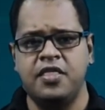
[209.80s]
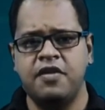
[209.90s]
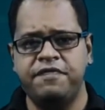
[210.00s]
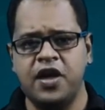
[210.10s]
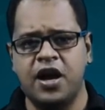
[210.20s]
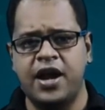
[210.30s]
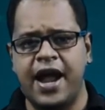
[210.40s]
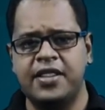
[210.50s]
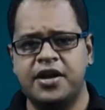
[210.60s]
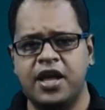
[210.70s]
In the figure,
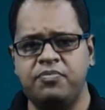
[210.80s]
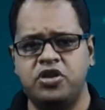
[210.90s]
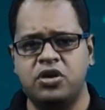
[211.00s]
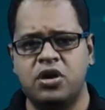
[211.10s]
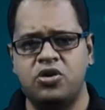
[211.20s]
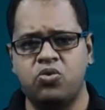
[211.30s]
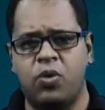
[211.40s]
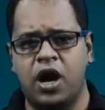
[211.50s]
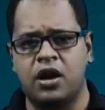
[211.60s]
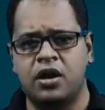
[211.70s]
at the time t equal to
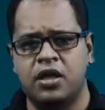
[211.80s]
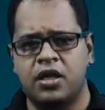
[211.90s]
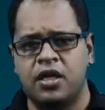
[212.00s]
1,